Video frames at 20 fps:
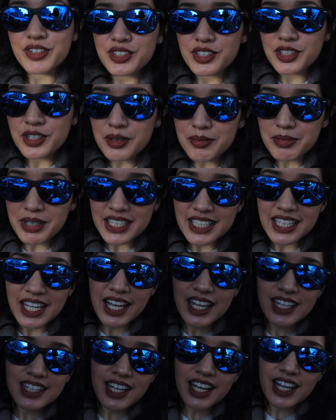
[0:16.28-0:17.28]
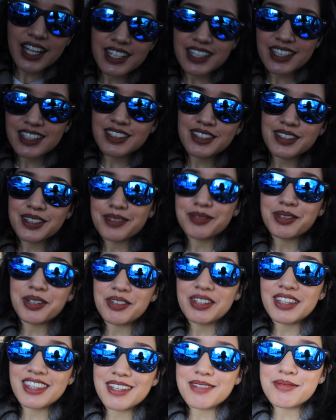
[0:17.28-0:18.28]
also got my dad hiding somewhere
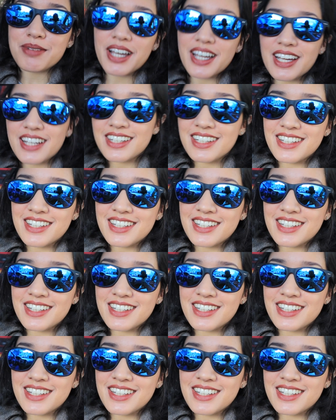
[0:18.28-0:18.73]
in the back.